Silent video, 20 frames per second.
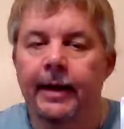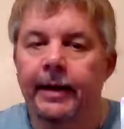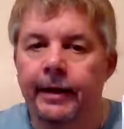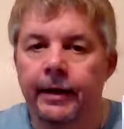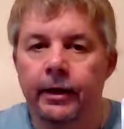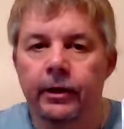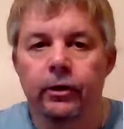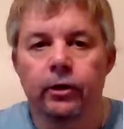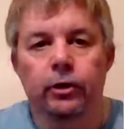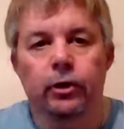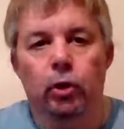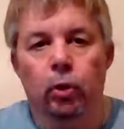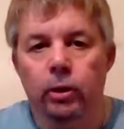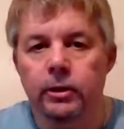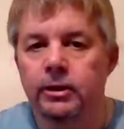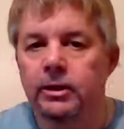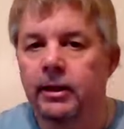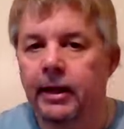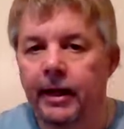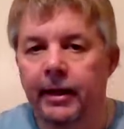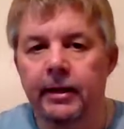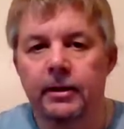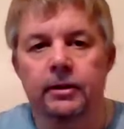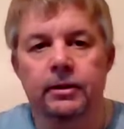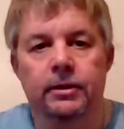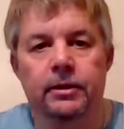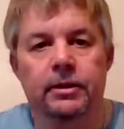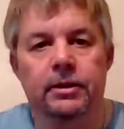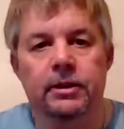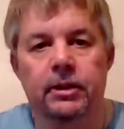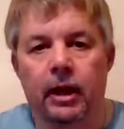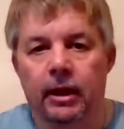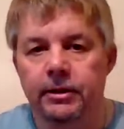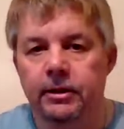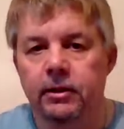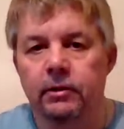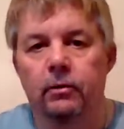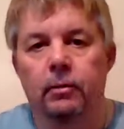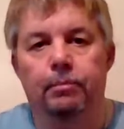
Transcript: here your nauseating, disgusting,